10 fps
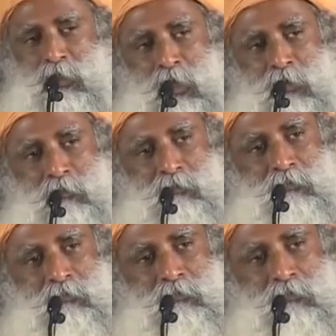sun.
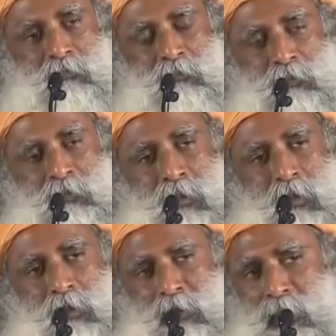
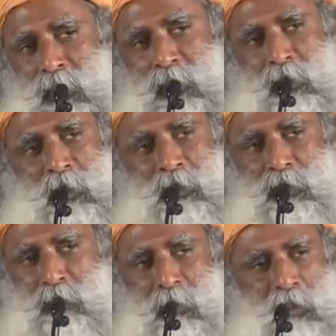Suddenly a
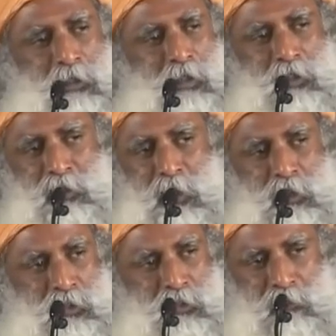tremendous
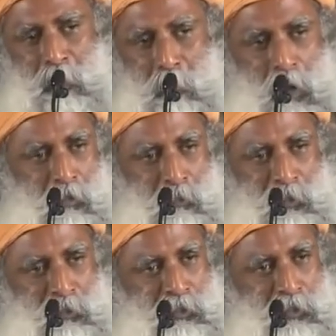sense of
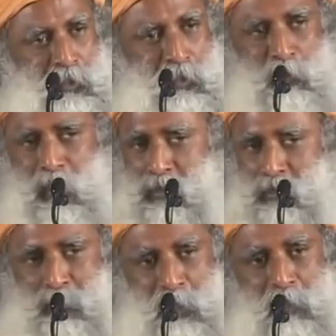empowerment went
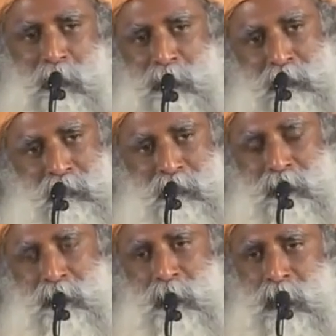through him.
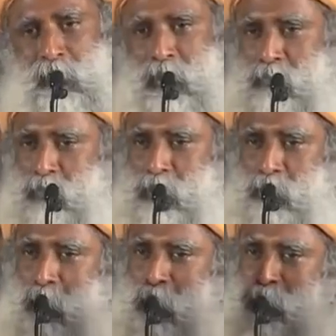This was
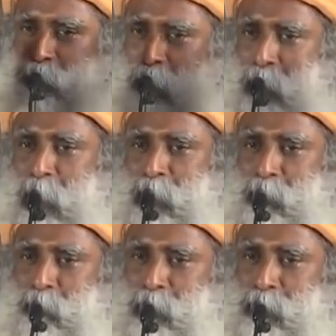his moment of
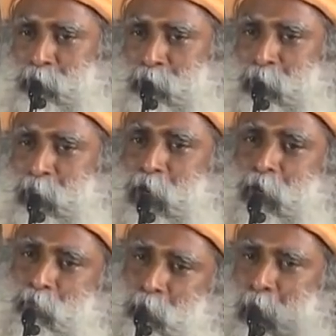enlightenment
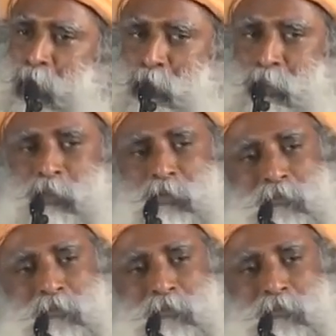and reminder.